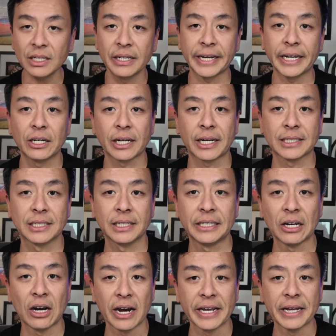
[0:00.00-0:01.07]
Again, like I said,
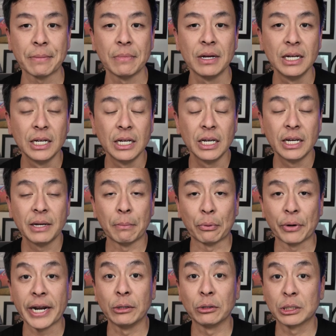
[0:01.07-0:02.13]
the IM
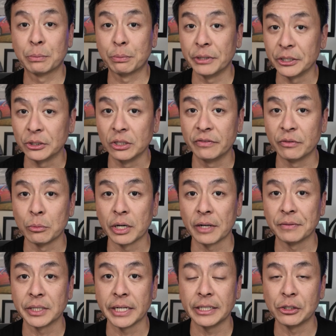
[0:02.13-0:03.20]
brand looks pretty good from what
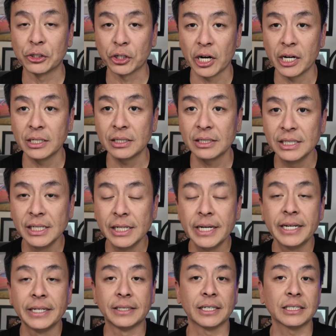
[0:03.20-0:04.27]
I've seen in China.
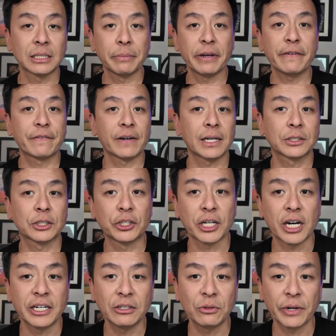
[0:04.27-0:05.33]
Does it mean faster
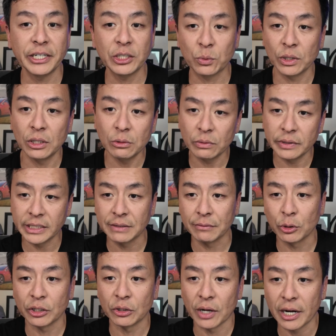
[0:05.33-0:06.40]
charging rates? Well, let's have
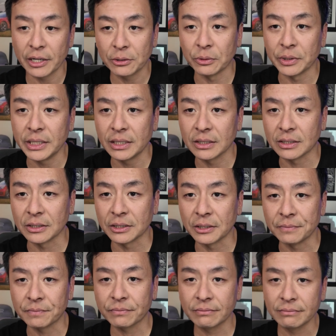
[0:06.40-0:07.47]
a look at the article here. So